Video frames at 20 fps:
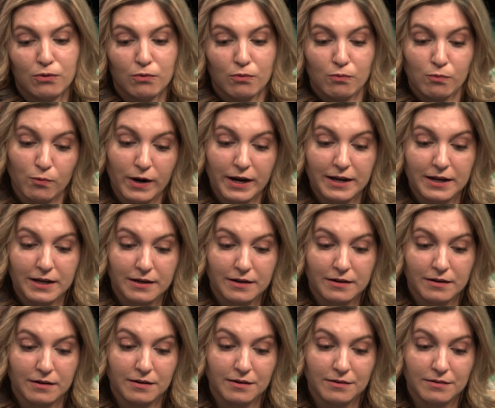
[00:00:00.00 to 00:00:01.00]

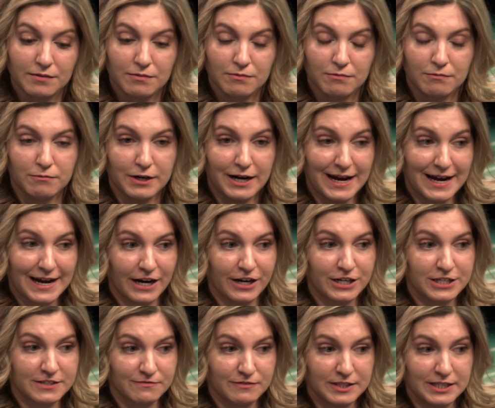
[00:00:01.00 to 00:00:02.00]
when we're
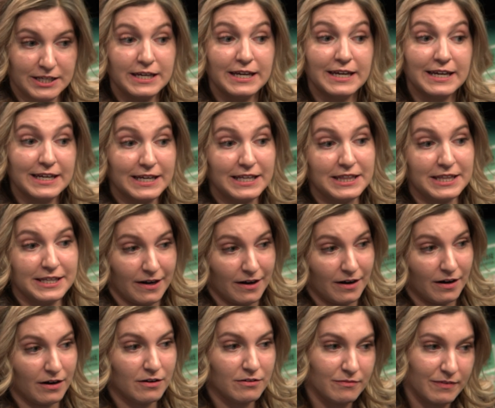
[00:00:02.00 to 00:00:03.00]
actively in
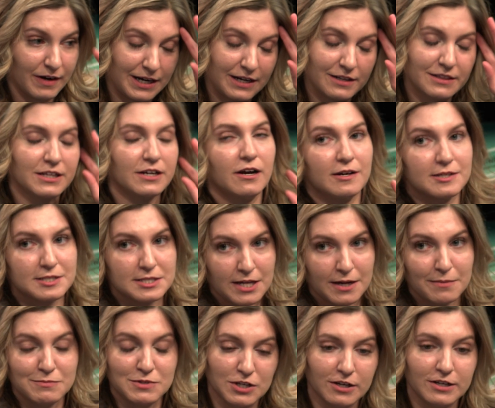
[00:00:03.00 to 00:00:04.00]
there, right, there are
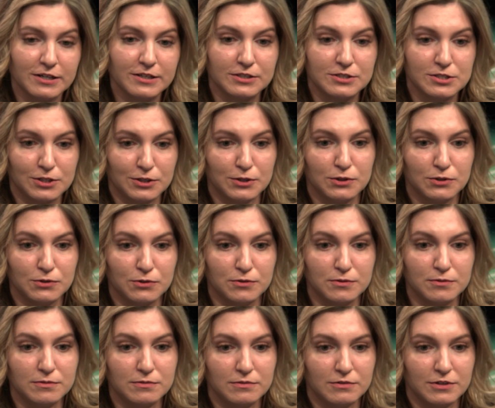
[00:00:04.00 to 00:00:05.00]
some dogs
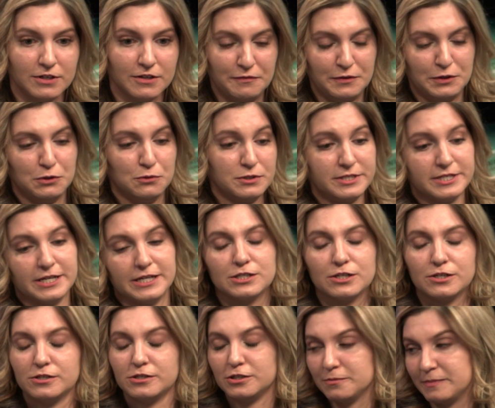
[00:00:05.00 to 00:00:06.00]
who, if you say
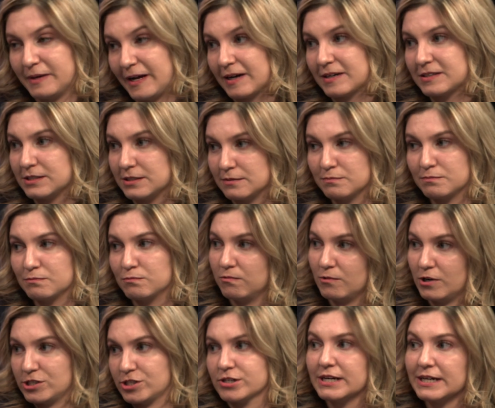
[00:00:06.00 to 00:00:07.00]
turn your back to
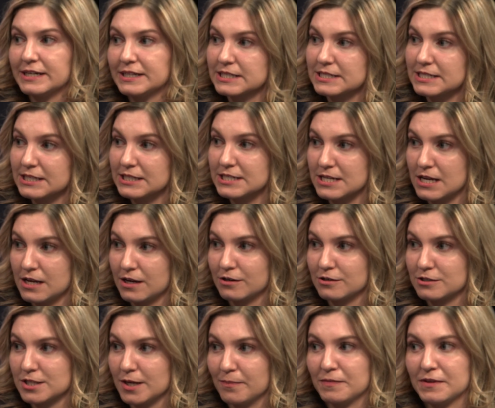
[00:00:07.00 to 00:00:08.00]
wash your hands in the sink
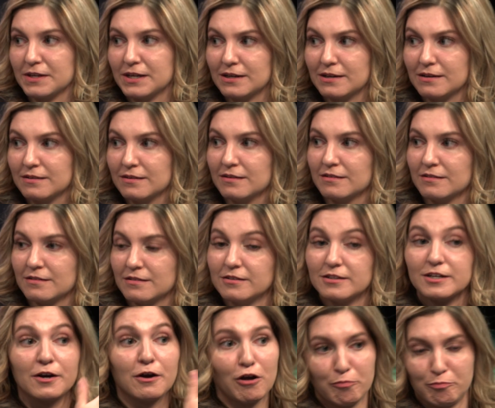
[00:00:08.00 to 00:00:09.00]
or something,
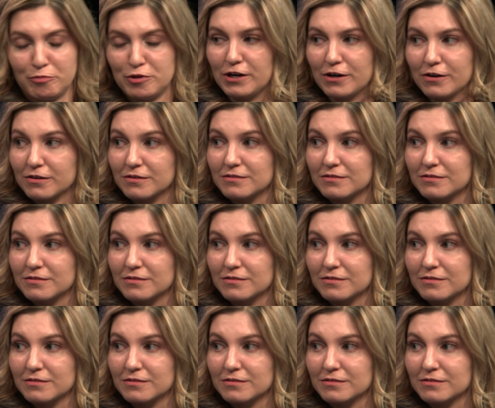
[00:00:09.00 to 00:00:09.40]
they're up there.